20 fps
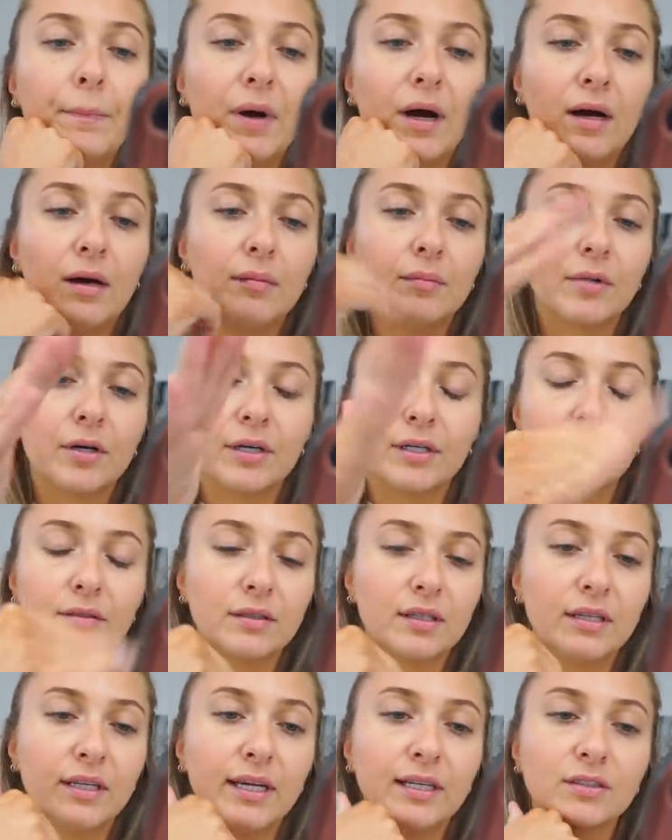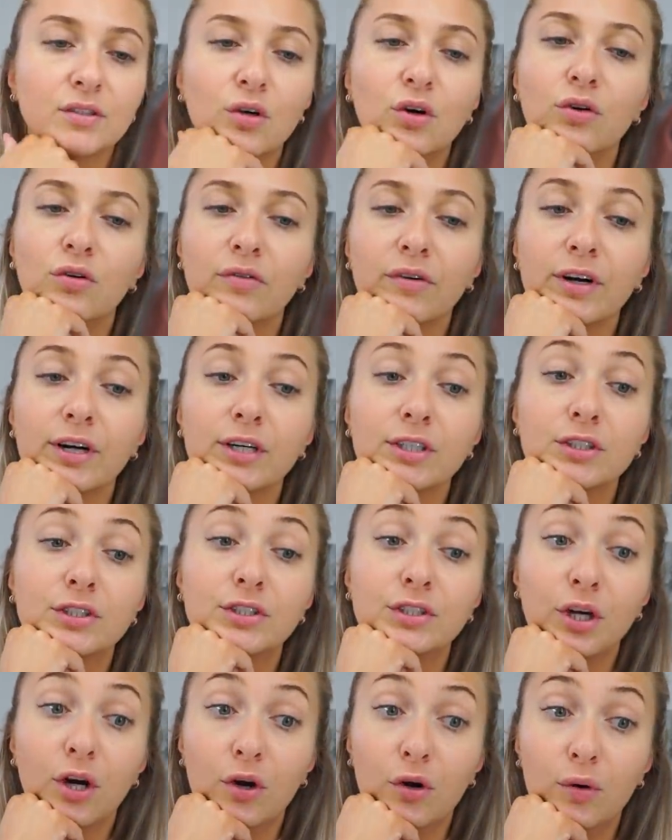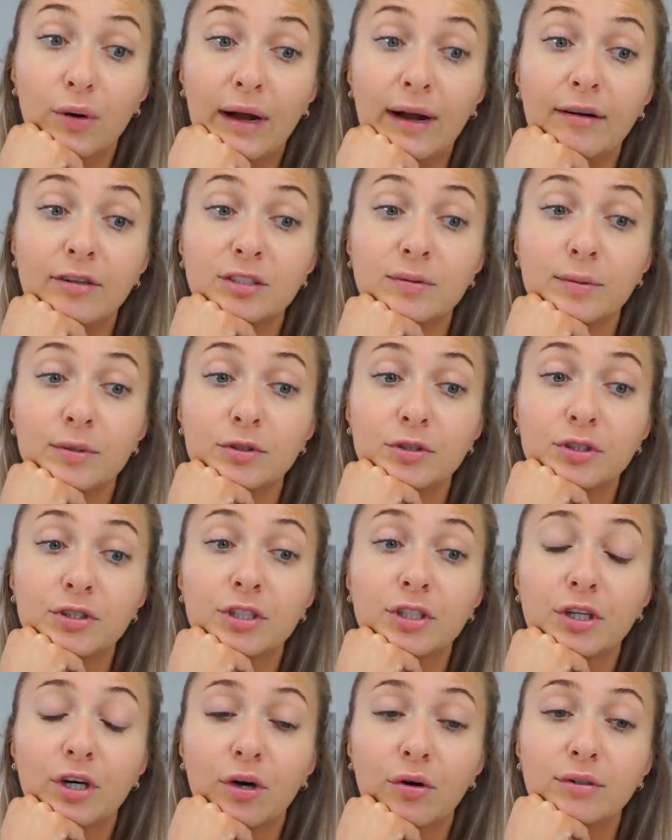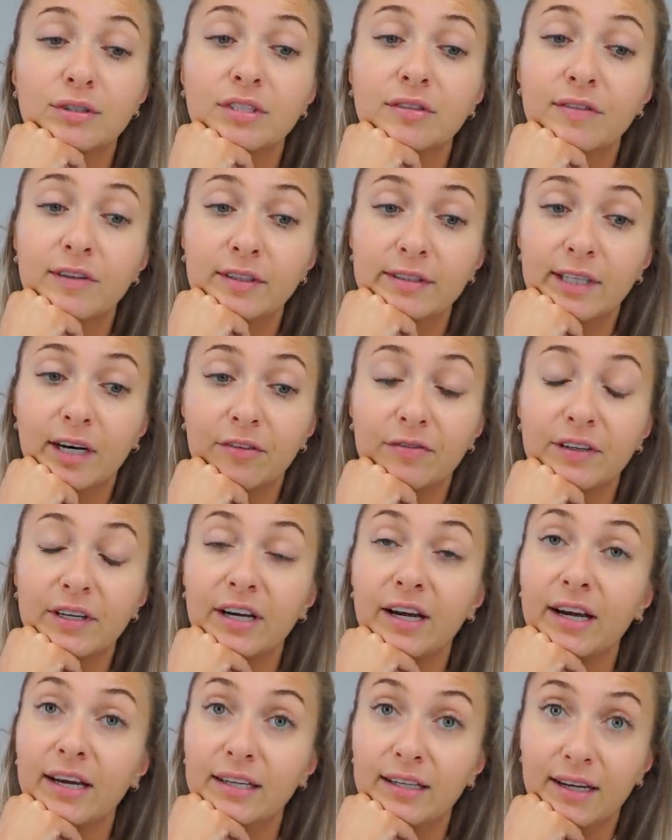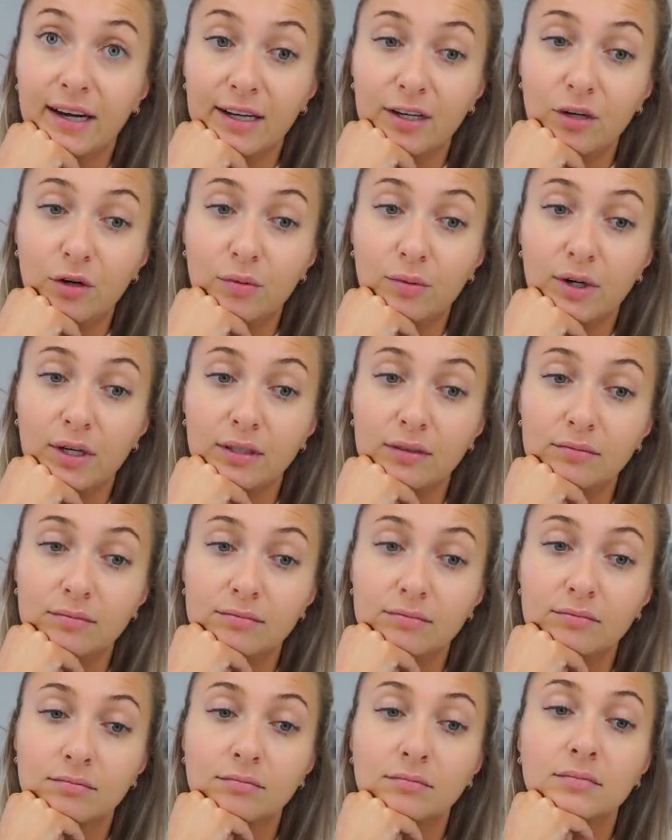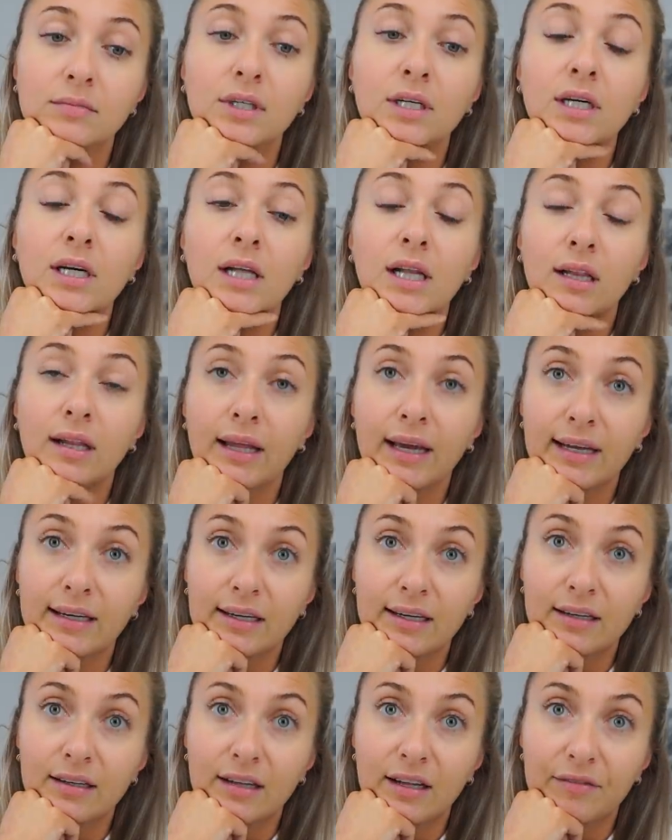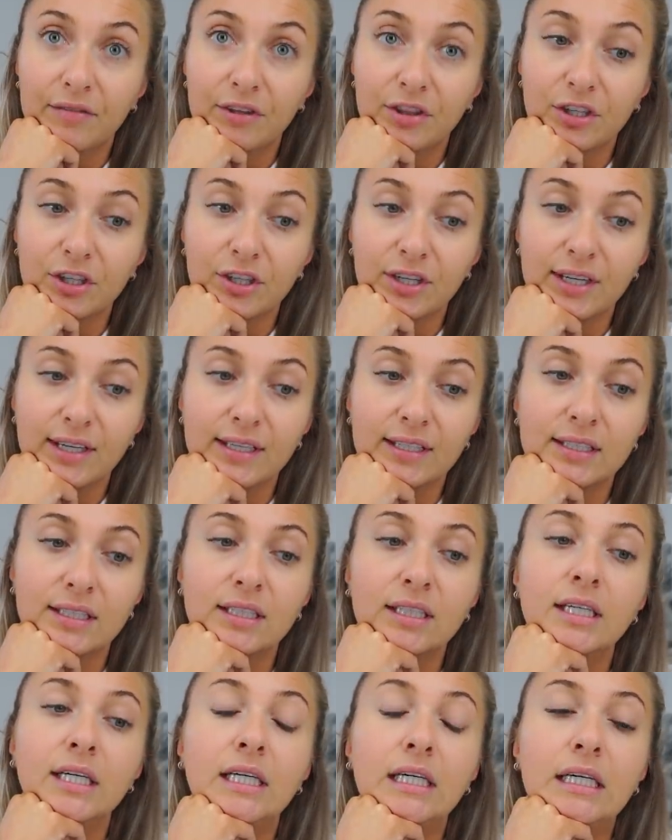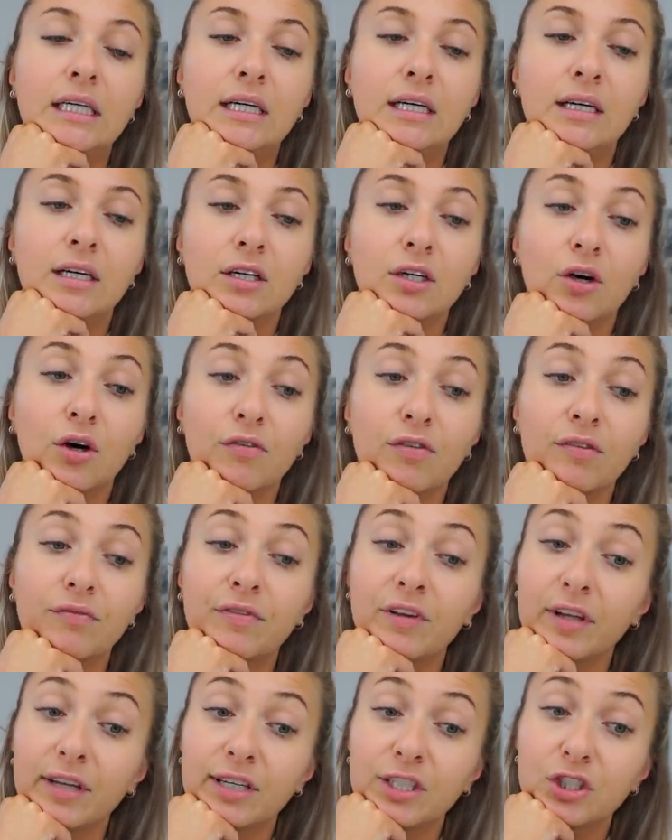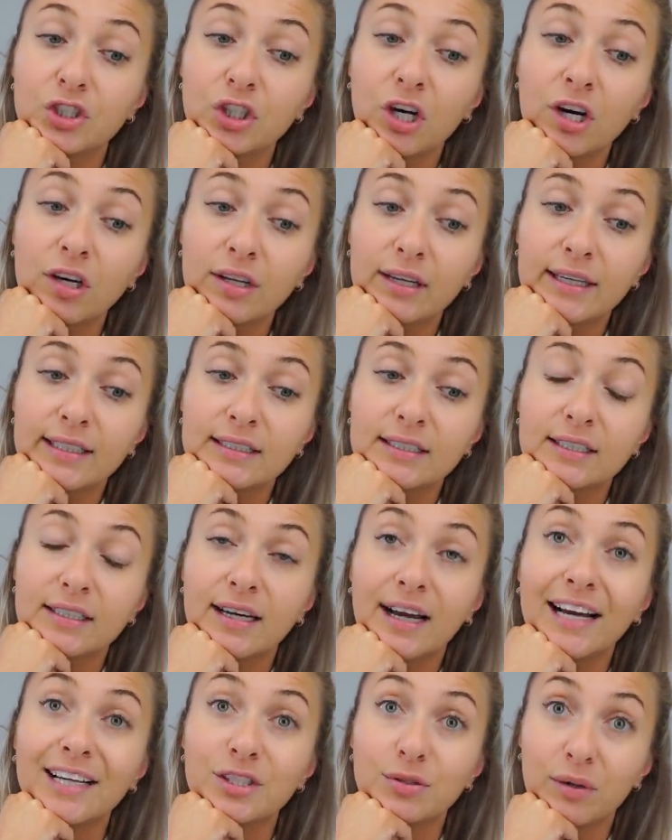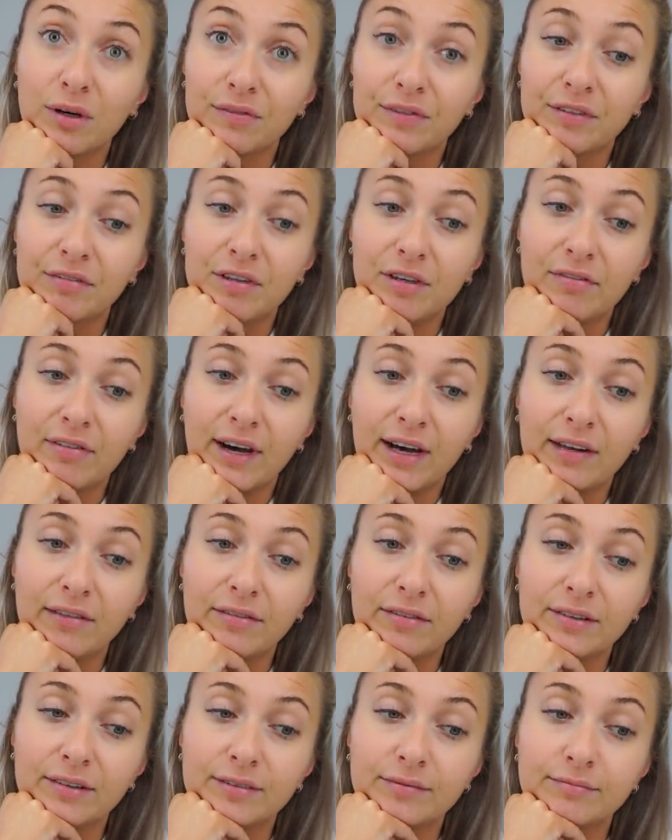um, or the day's over. So I was supposed to go to Philadelphia at 9.01, land at 11.30, go from Philly to Charlotte at 12.55,